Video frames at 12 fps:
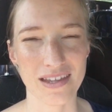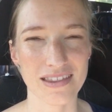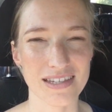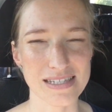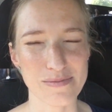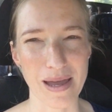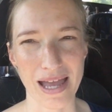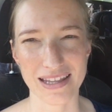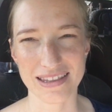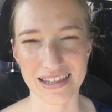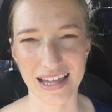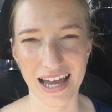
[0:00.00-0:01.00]
This
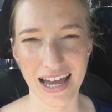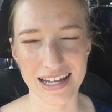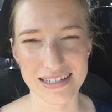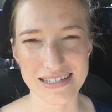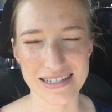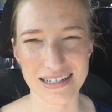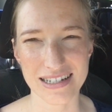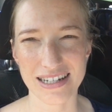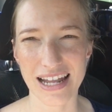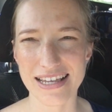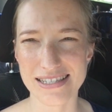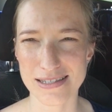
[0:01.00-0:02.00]
meant that
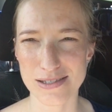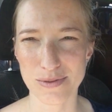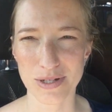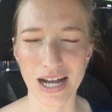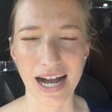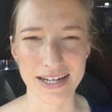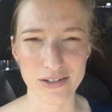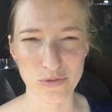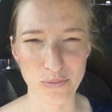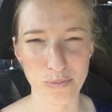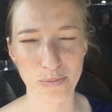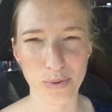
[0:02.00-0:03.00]
lessons were kind of
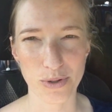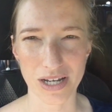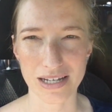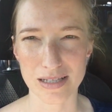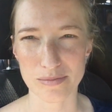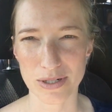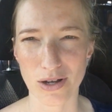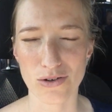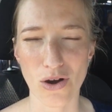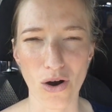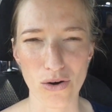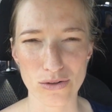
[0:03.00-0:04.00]
put a little bit on
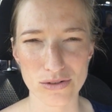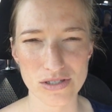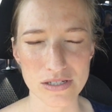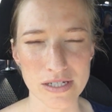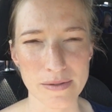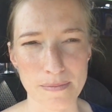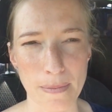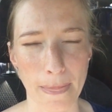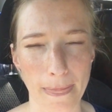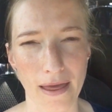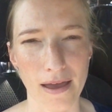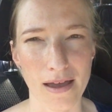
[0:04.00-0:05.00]
hold,
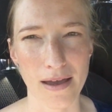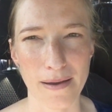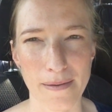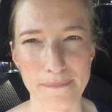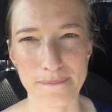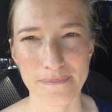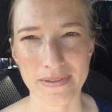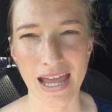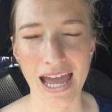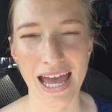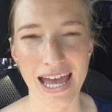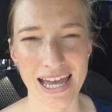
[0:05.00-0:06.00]

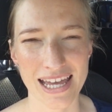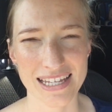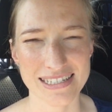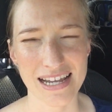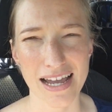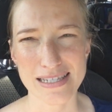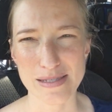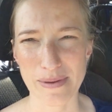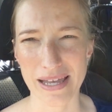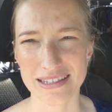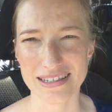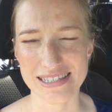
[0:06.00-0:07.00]
and I
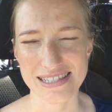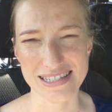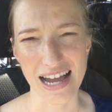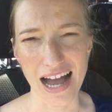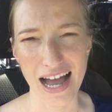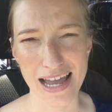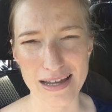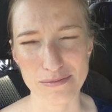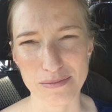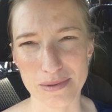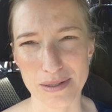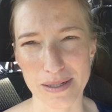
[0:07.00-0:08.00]
spent this time